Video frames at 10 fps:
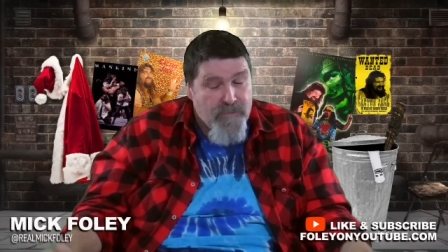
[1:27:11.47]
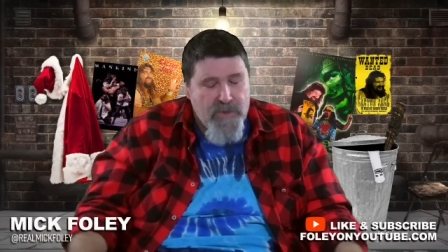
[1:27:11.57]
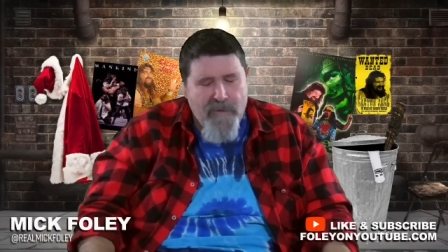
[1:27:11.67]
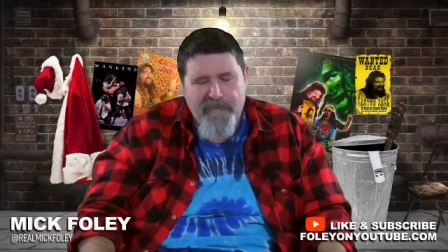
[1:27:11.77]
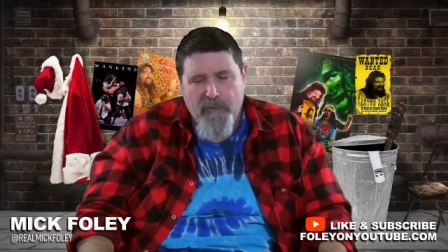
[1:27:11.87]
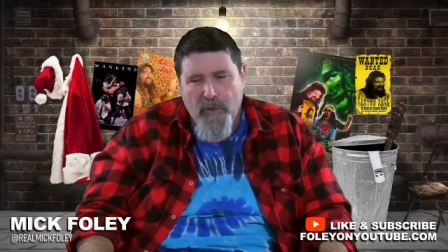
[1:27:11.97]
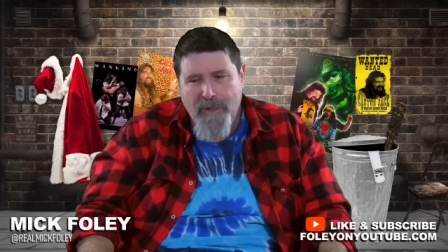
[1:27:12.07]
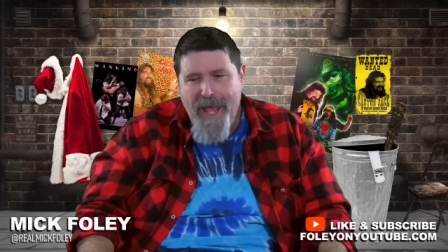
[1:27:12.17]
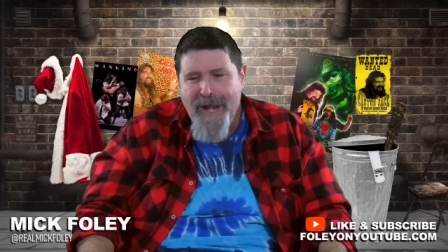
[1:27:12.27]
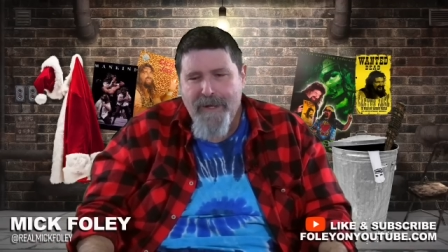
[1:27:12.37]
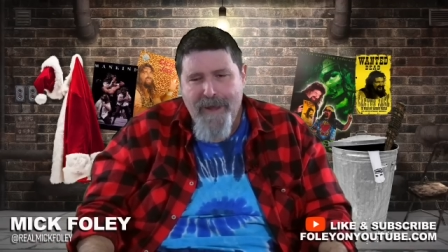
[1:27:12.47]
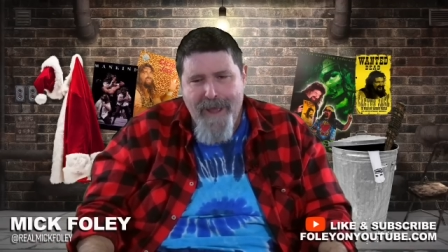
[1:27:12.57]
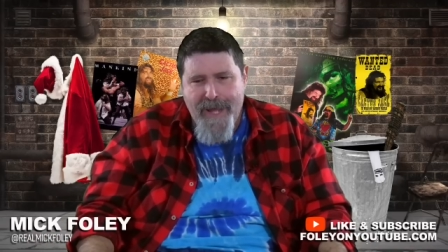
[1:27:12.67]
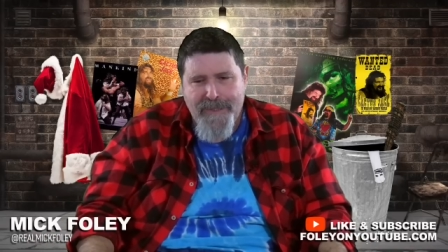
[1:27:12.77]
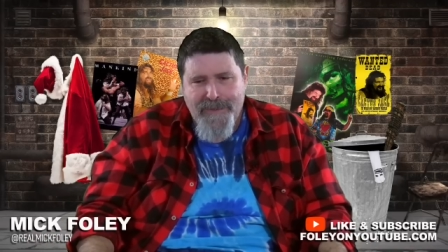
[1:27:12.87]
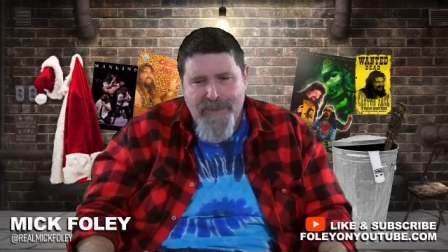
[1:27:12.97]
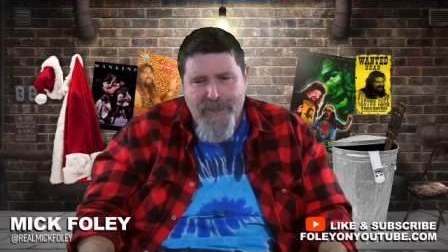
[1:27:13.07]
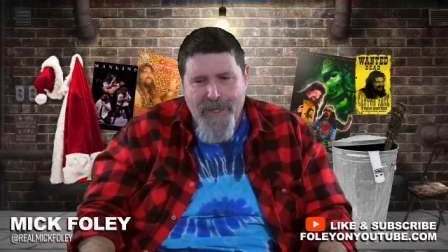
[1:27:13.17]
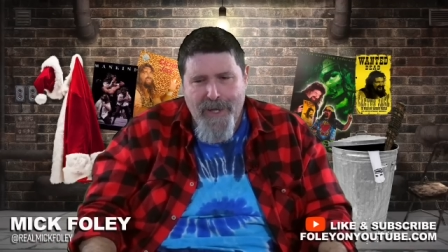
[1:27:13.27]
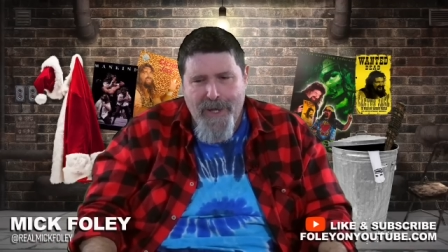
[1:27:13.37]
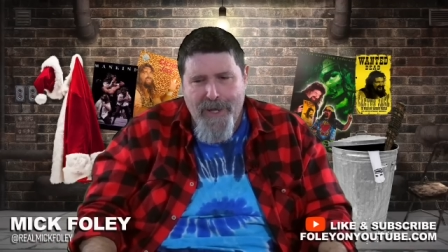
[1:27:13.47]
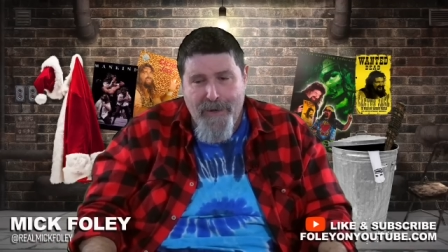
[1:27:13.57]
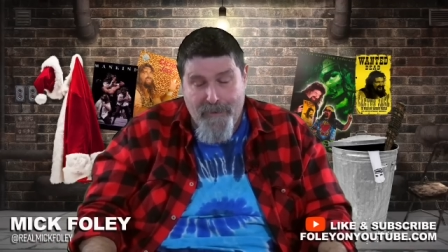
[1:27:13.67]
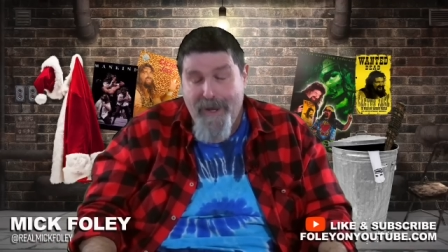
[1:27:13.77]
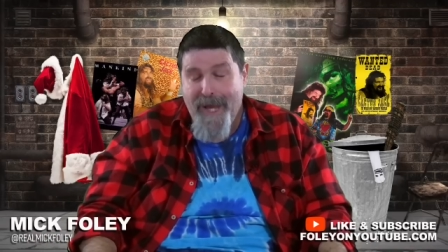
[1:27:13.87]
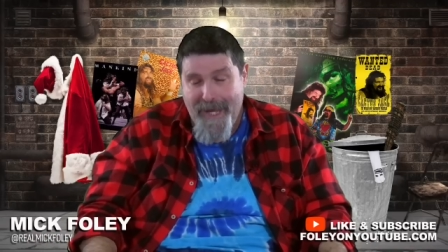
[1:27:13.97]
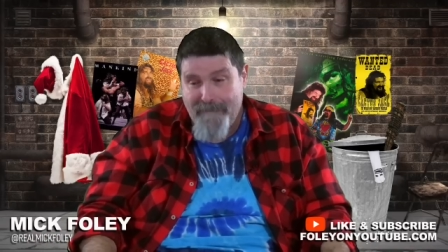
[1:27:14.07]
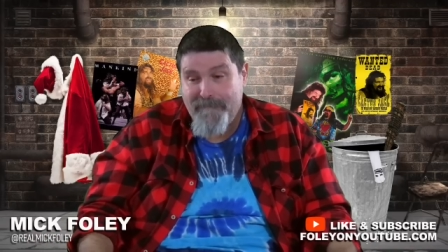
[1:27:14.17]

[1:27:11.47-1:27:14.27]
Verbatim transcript: So for a lot of guys, uh, or a hand,